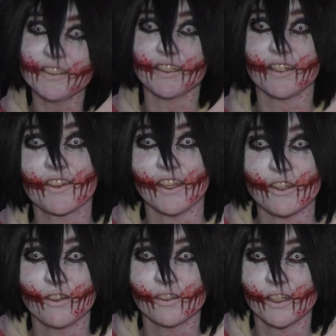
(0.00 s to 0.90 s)
didn't
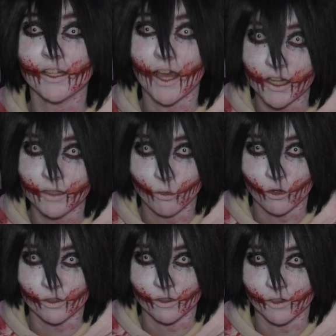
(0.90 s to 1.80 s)
think it could get any
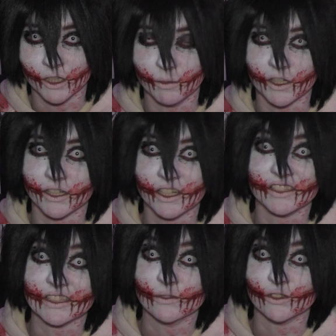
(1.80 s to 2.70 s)
more annoying, but I
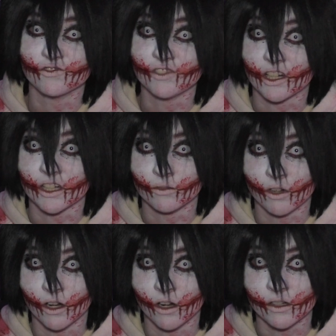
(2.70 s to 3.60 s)
guess I was
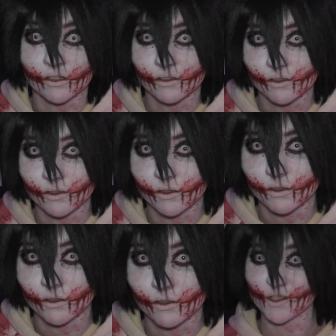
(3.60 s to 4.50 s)
wrong.
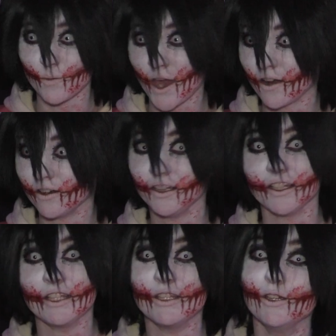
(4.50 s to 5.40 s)
It's
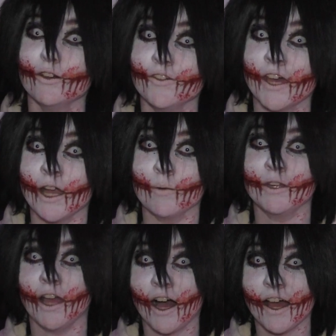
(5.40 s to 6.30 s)
apparently you there
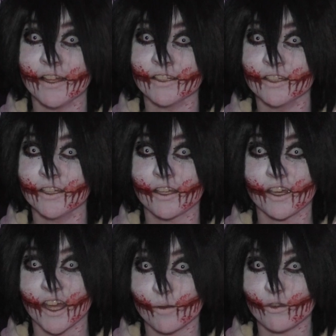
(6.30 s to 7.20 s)
behind the
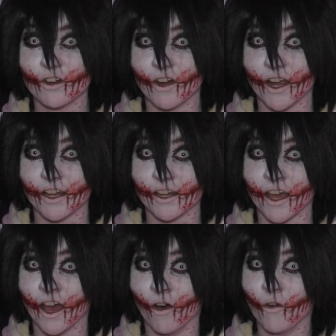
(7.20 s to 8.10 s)
camera right
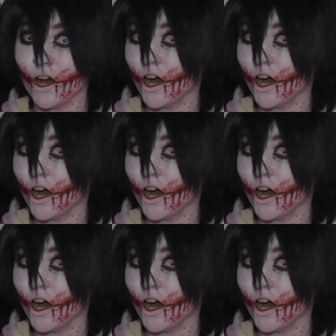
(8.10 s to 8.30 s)
now,